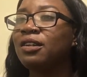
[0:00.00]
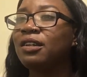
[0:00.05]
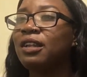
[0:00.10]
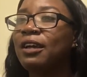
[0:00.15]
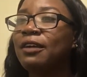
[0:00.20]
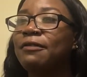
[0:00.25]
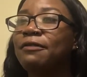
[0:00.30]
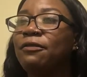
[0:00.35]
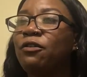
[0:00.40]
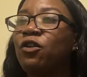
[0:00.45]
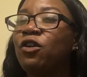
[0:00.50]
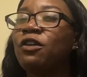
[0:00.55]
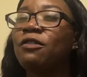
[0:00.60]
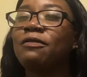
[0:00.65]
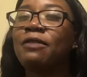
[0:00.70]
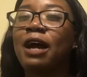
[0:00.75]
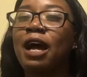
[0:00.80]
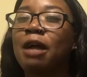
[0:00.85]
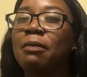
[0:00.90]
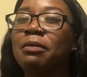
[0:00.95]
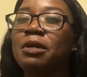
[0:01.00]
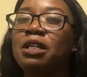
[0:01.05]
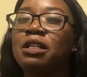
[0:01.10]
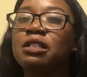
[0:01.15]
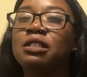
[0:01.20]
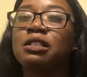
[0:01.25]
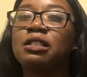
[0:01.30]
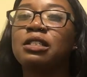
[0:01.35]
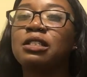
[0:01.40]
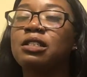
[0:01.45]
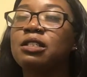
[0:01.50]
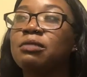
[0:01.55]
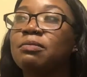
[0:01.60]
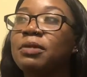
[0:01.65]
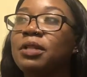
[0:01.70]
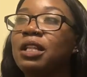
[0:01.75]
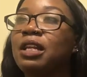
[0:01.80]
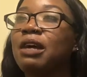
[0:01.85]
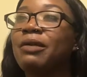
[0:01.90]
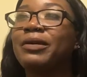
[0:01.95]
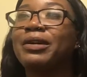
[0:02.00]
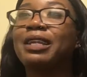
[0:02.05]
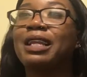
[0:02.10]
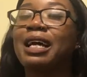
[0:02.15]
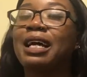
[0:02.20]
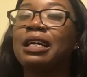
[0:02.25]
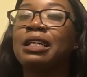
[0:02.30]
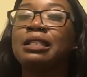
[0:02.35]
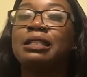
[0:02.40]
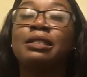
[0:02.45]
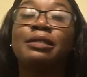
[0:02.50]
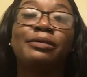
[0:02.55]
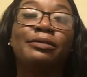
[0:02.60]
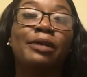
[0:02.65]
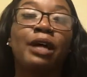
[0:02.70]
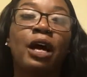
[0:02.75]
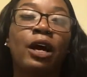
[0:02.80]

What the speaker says: like 4 or 5 months, but then I realized